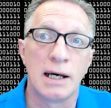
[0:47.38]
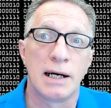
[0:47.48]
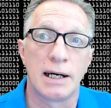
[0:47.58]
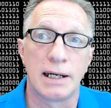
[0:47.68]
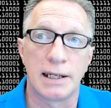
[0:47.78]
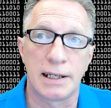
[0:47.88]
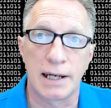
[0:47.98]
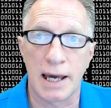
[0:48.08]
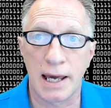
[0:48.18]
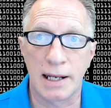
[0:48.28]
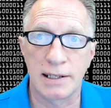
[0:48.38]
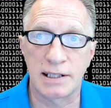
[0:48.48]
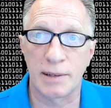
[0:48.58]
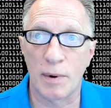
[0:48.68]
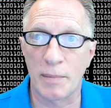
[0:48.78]
and
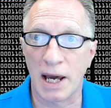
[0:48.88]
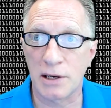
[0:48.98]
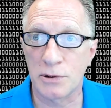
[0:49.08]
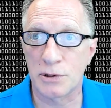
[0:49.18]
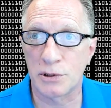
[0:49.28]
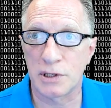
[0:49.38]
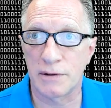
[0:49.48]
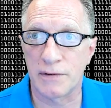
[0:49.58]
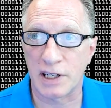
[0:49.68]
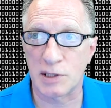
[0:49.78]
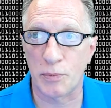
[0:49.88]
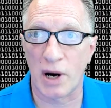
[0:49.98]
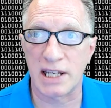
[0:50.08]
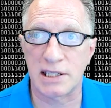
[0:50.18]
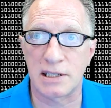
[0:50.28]
some of my users have
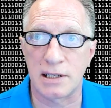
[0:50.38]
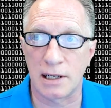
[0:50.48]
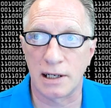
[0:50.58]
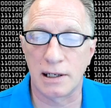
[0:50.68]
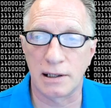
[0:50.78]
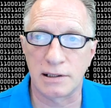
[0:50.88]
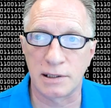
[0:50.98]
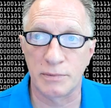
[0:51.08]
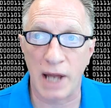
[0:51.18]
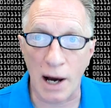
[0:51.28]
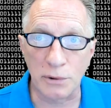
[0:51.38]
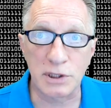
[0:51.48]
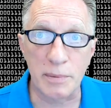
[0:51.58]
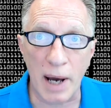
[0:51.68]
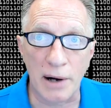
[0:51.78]
expressed some
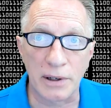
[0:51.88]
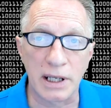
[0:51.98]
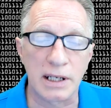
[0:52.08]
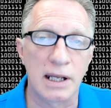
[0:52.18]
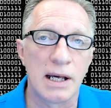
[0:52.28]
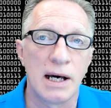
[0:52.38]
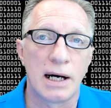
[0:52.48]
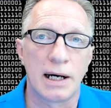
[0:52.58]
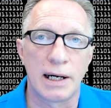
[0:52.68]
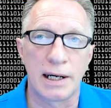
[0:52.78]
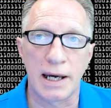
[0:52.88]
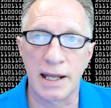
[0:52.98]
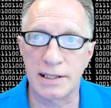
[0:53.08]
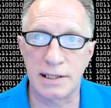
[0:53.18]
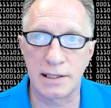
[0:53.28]
doubts about it.
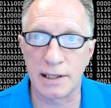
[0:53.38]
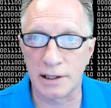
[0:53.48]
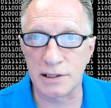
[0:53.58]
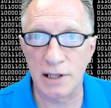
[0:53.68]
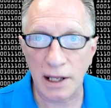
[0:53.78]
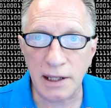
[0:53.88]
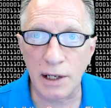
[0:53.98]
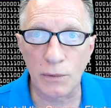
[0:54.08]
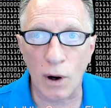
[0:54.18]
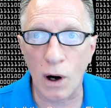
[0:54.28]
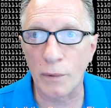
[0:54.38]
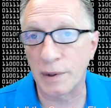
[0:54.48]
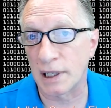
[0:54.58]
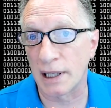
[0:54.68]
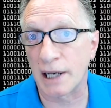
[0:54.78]
There's nothing wrong
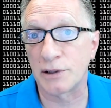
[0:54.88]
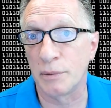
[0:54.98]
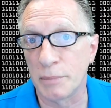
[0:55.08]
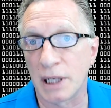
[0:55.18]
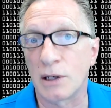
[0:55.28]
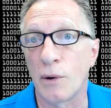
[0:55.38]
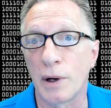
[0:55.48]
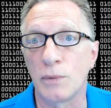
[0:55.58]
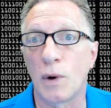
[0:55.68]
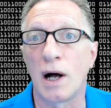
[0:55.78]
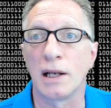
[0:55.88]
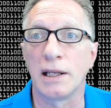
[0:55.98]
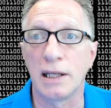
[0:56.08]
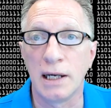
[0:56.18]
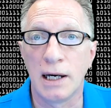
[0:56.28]
with Electrum Bitcoin wallet.
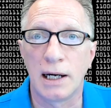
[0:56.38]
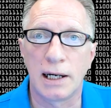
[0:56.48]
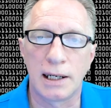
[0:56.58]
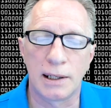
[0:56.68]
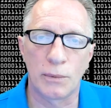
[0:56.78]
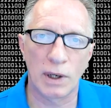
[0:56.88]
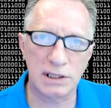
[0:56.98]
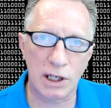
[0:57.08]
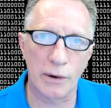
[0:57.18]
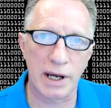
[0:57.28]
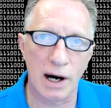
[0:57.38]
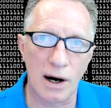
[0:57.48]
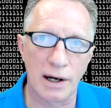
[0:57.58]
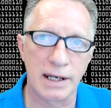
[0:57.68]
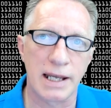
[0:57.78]
What's going
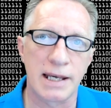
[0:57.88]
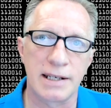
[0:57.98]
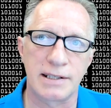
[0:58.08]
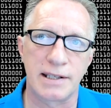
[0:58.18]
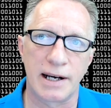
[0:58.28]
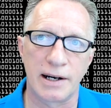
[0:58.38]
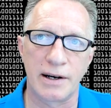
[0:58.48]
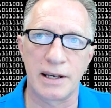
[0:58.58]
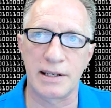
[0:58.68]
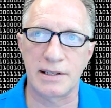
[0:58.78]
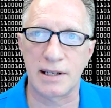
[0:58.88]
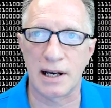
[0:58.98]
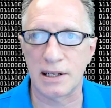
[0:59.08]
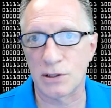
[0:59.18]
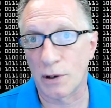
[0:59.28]
on is there is
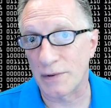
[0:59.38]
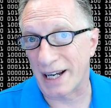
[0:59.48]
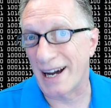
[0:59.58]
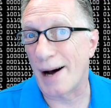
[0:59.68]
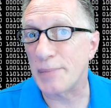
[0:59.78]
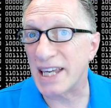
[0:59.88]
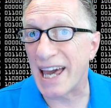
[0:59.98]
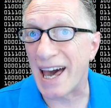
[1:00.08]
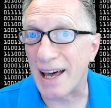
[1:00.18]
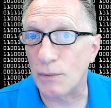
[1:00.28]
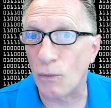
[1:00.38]
sort of a copycat